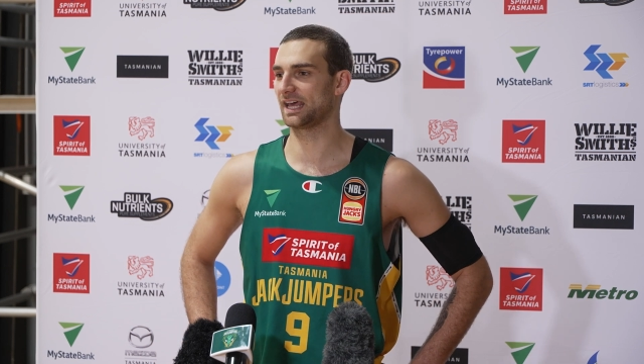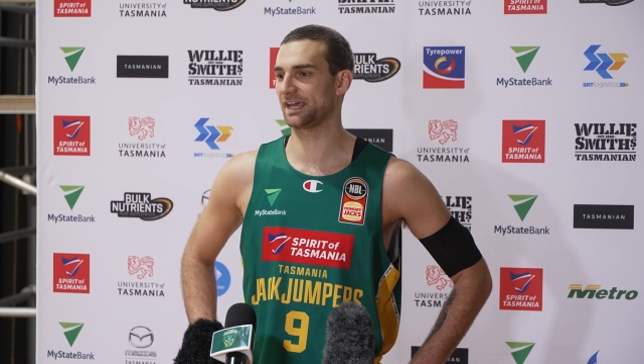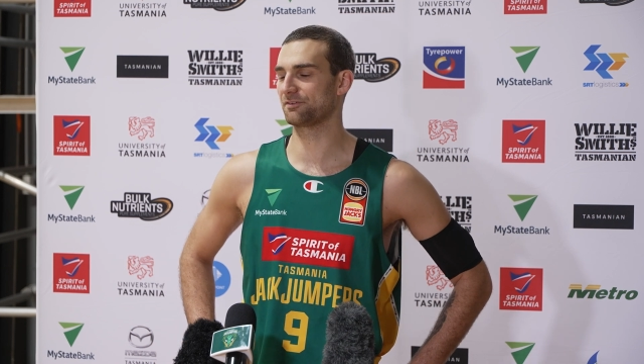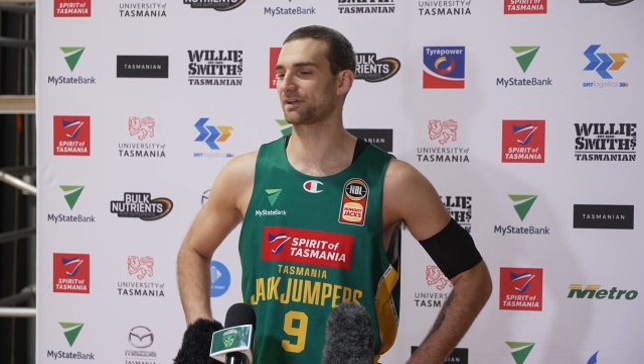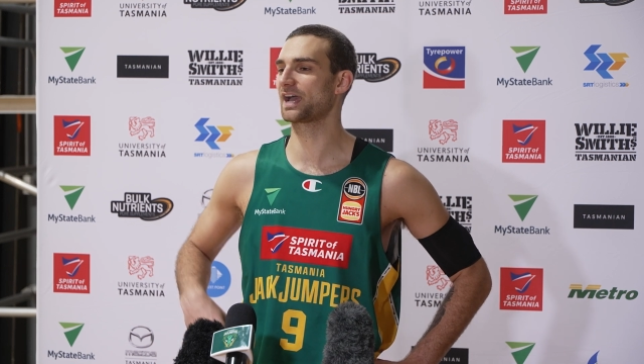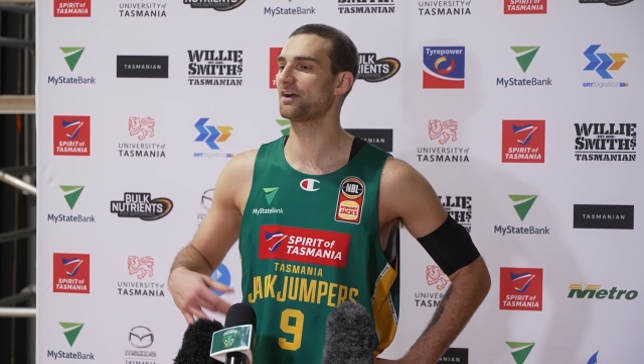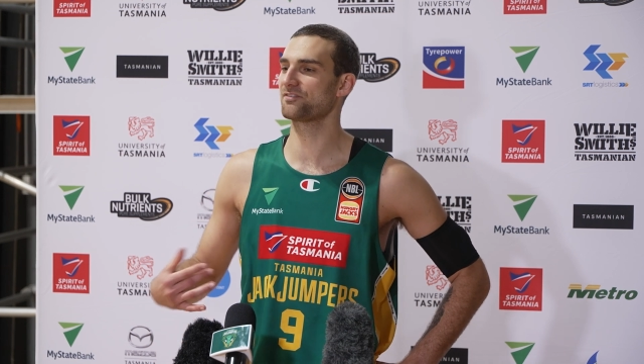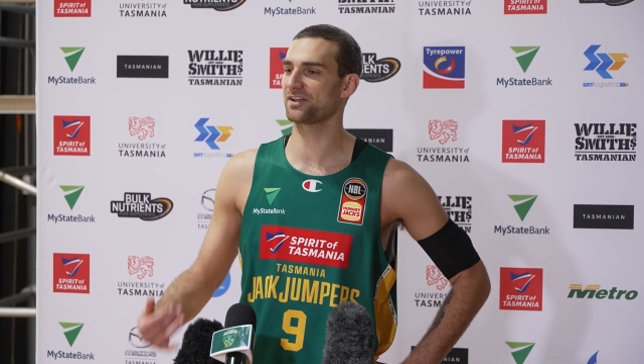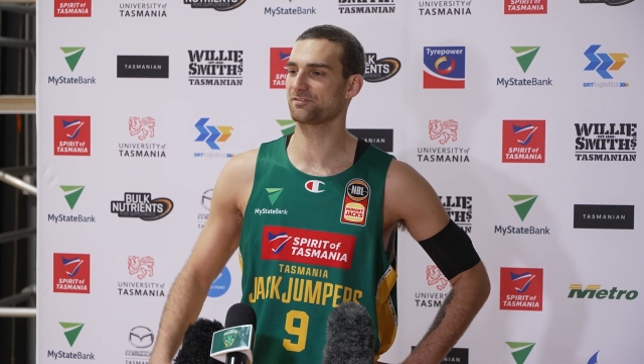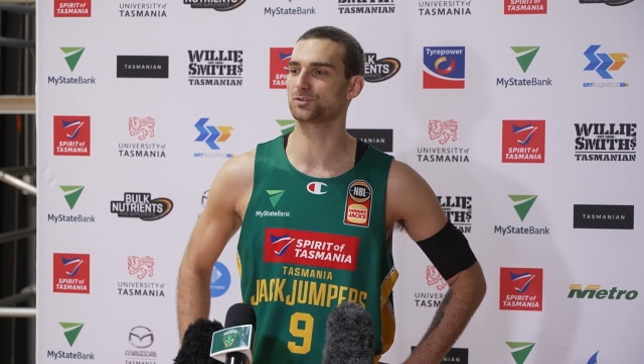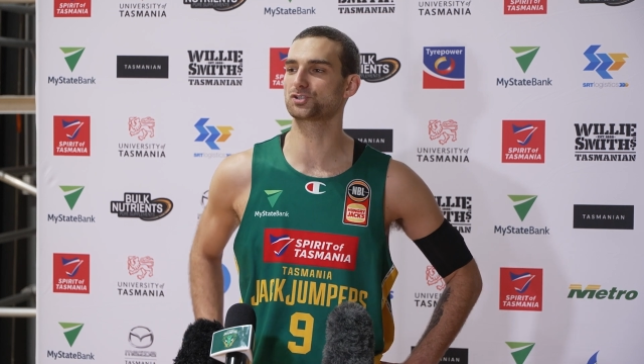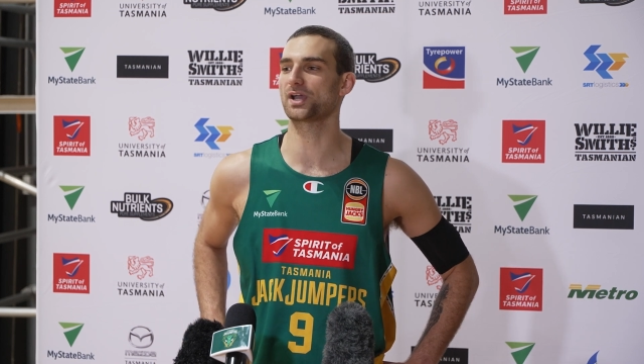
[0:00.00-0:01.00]
Like,
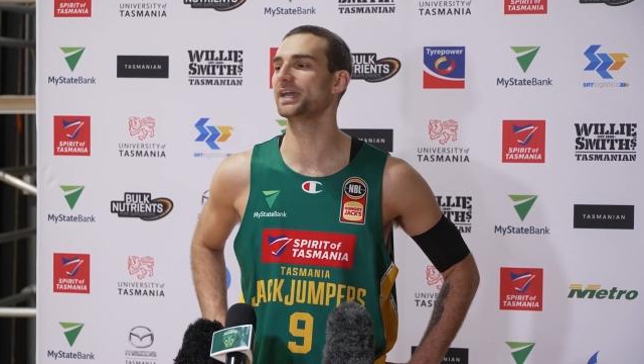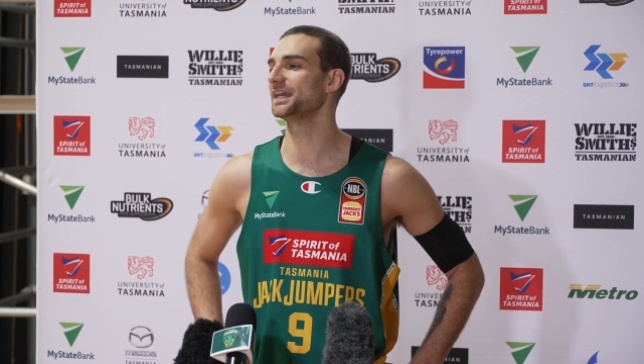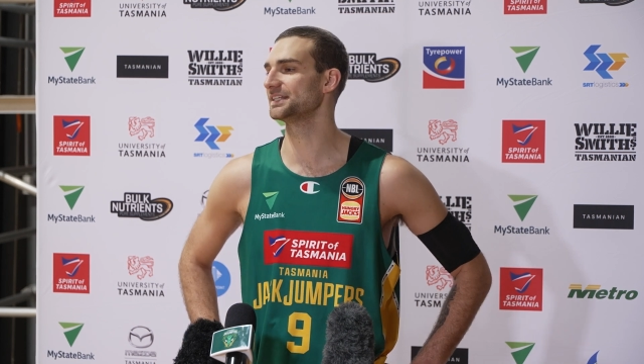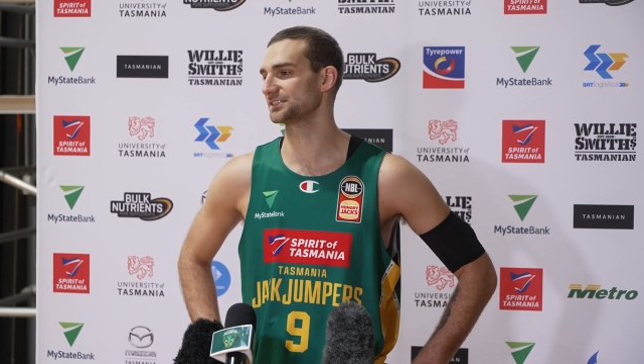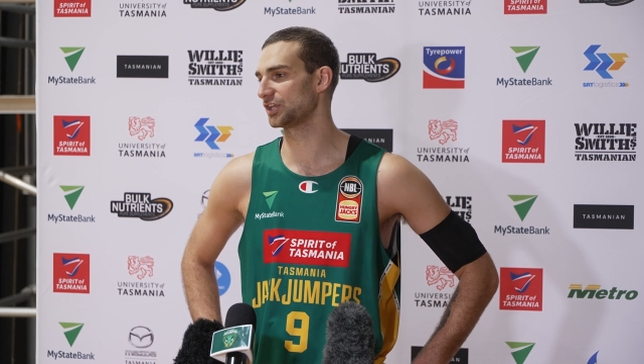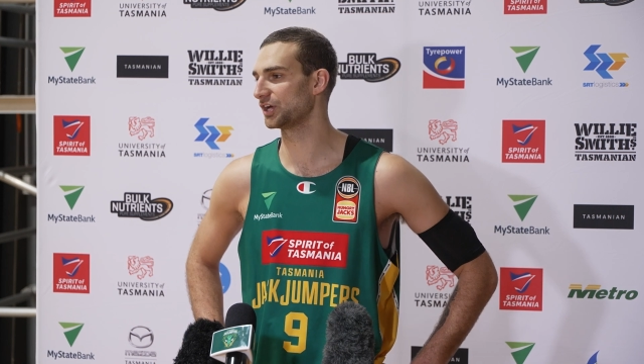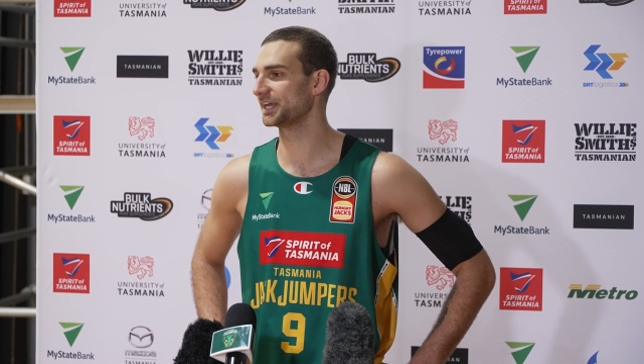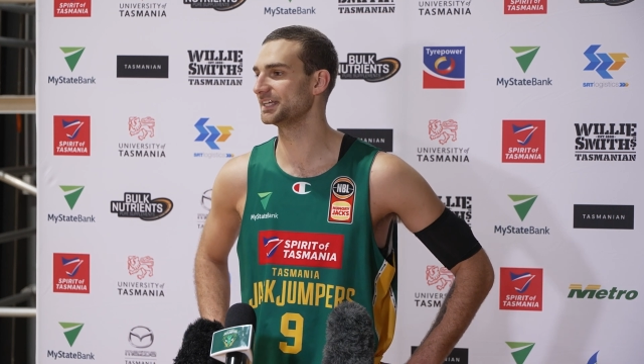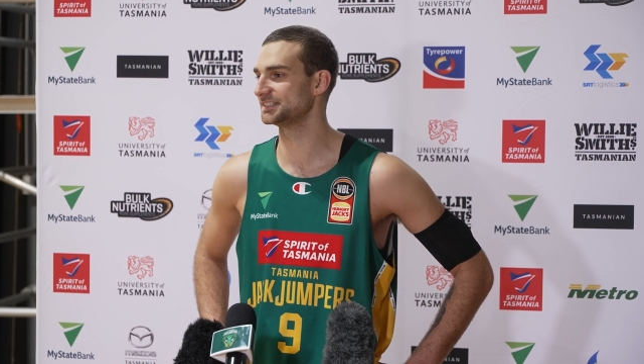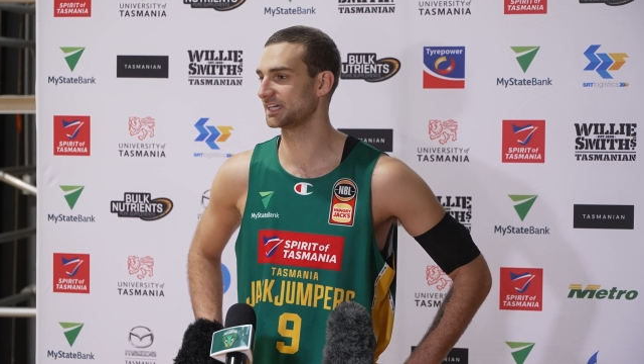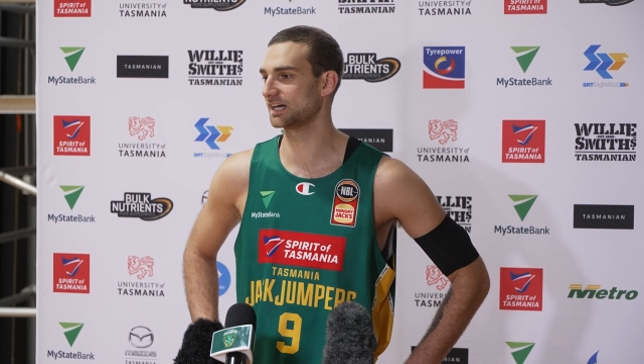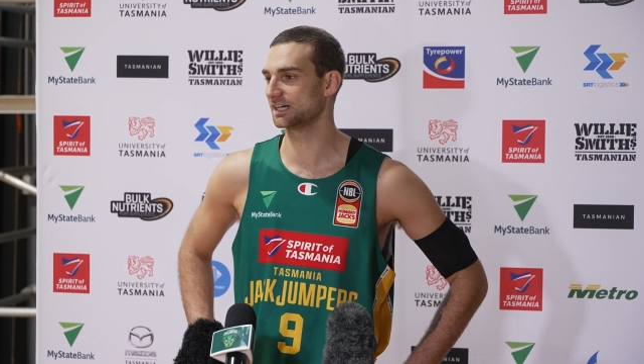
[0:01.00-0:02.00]
recovering from training's a lot
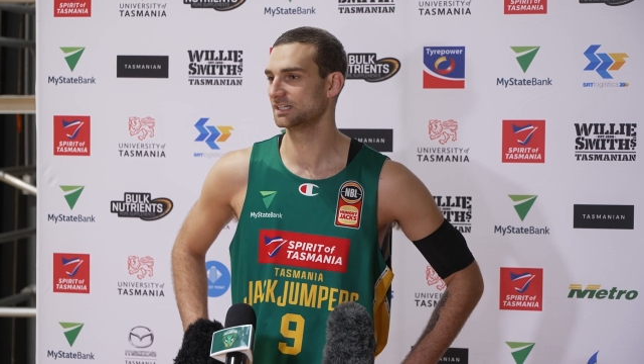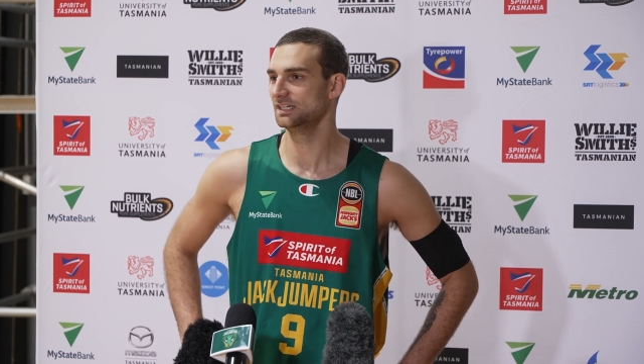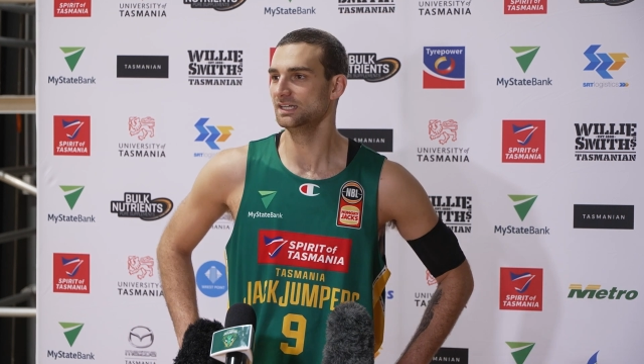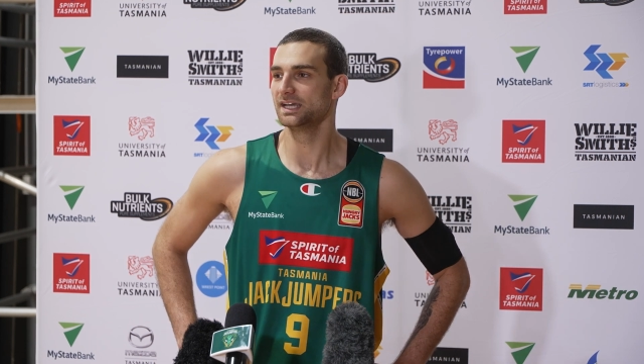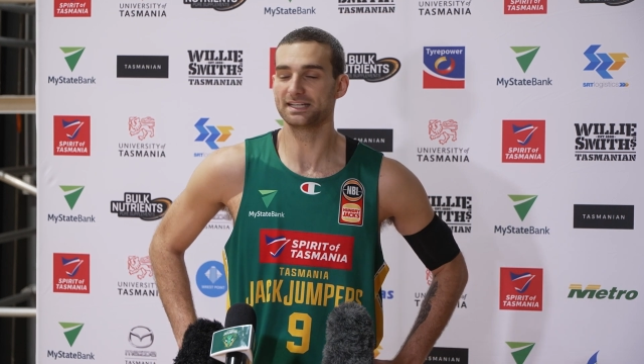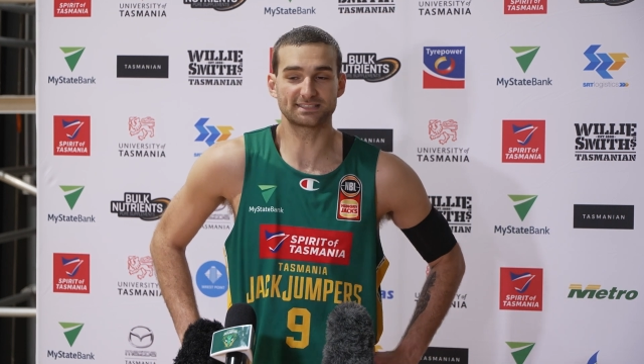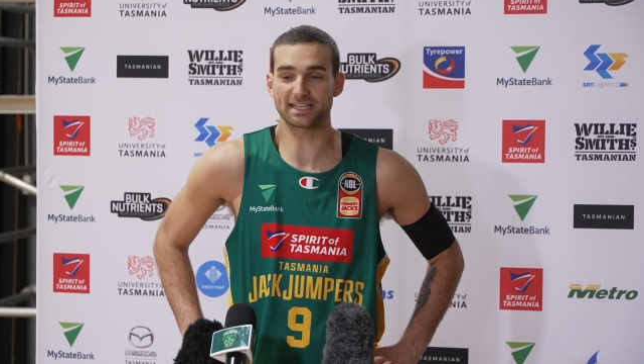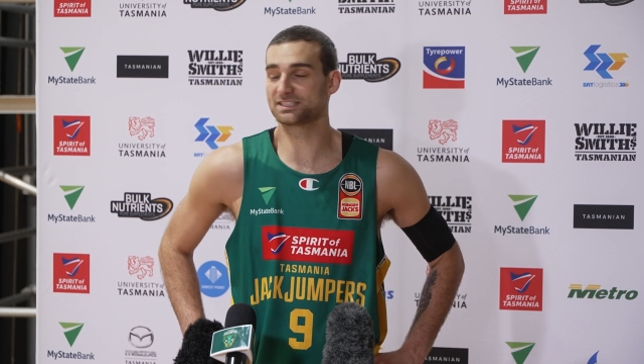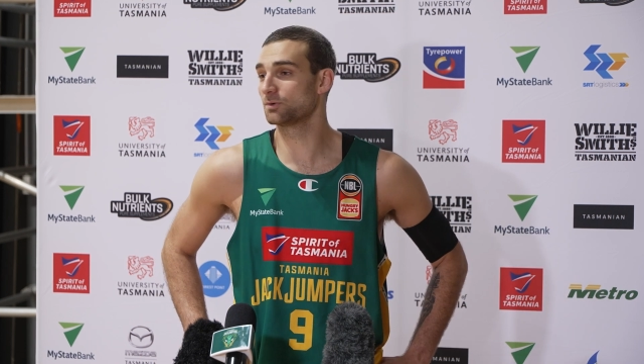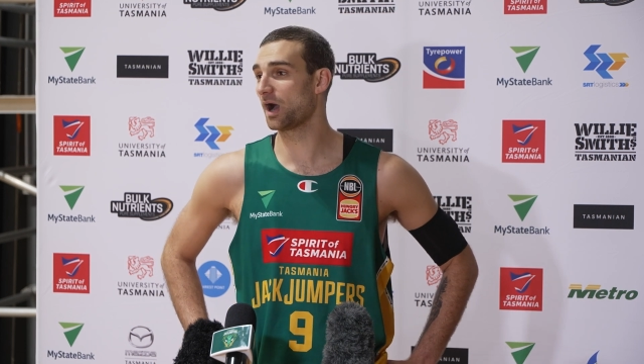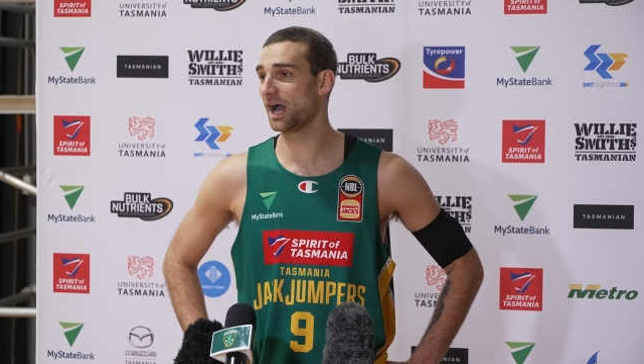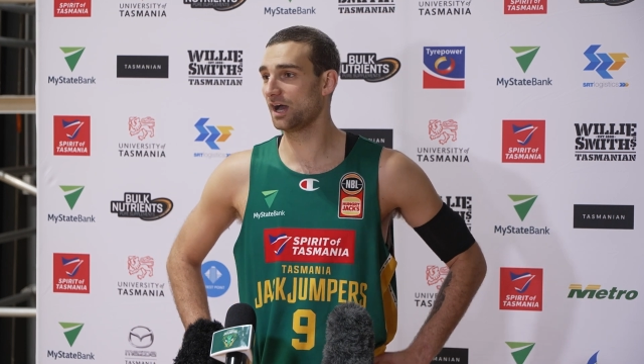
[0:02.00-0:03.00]
easier. It takes
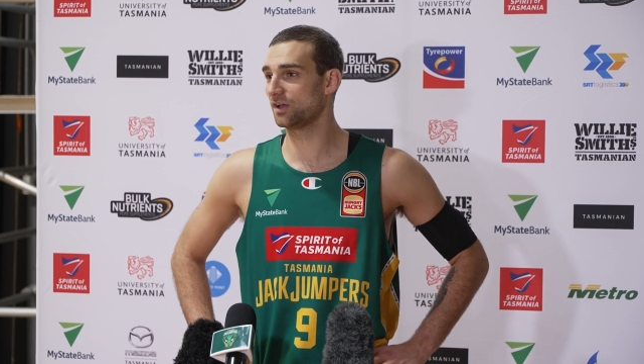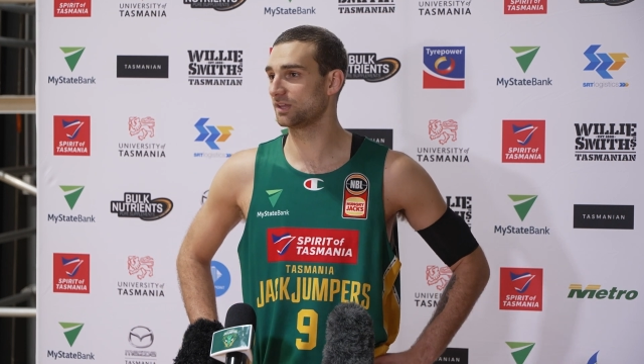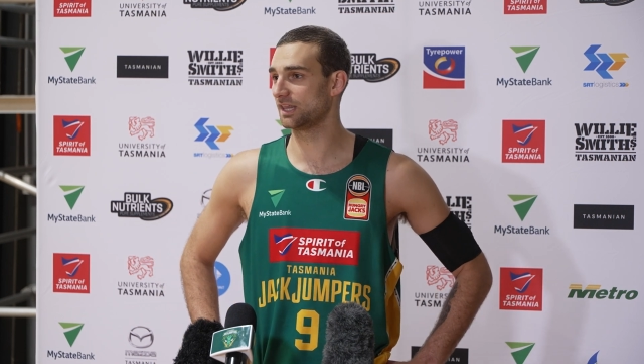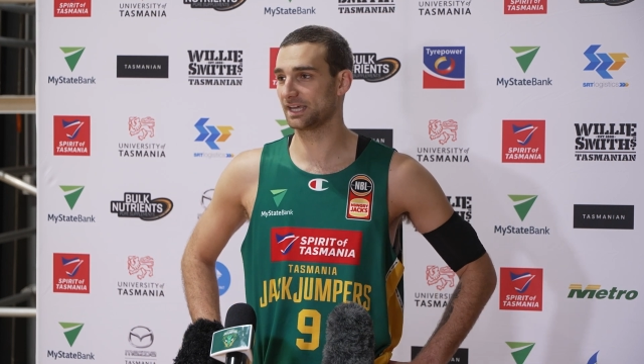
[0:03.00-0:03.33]
a while.